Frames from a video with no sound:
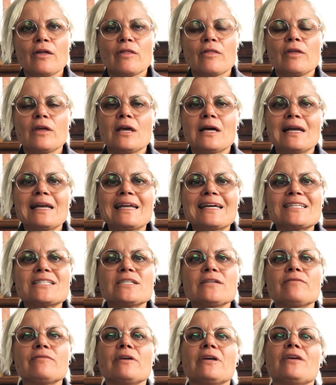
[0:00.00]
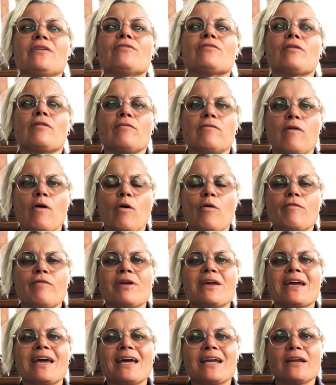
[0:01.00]
the collective is
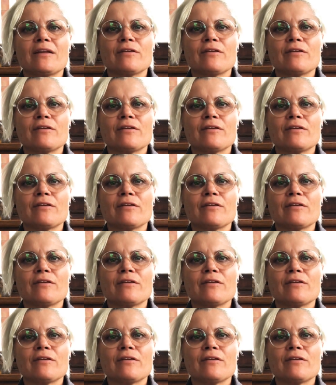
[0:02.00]
evolving and